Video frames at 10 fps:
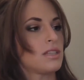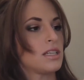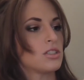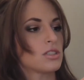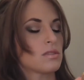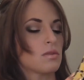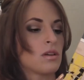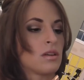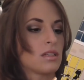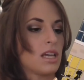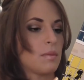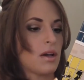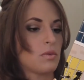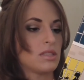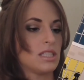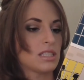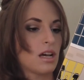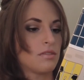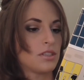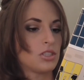They just came out with these
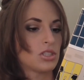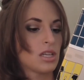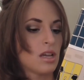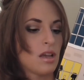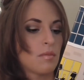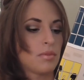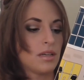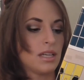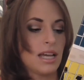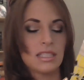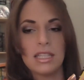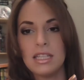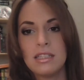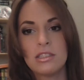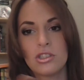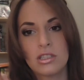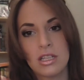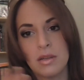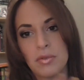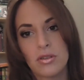covers, but as I said, it is just
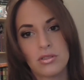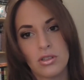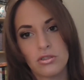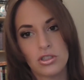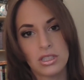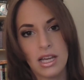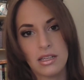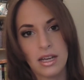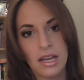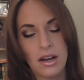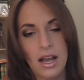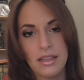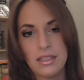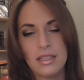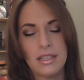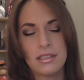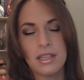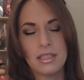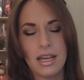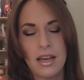a typical social satire. I think things
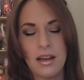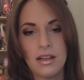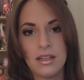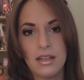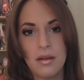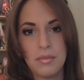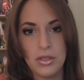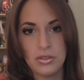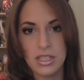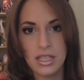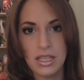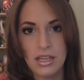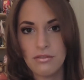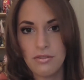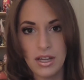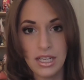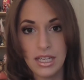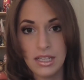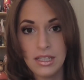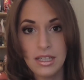like that are amusing and
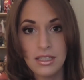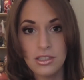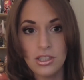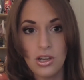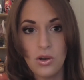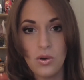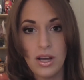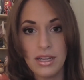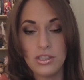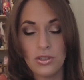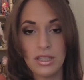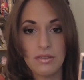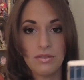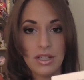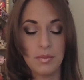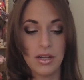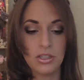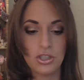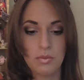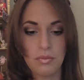funny, so I enjoy them very
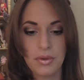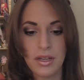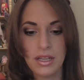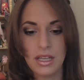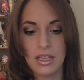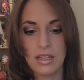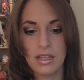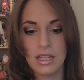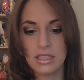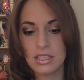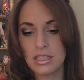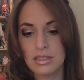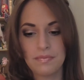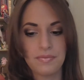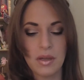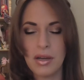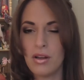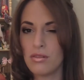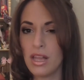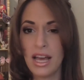much, but it's
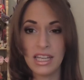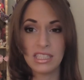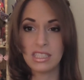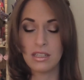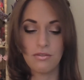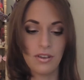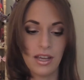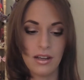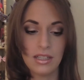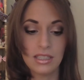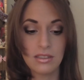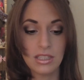about lies and affairs.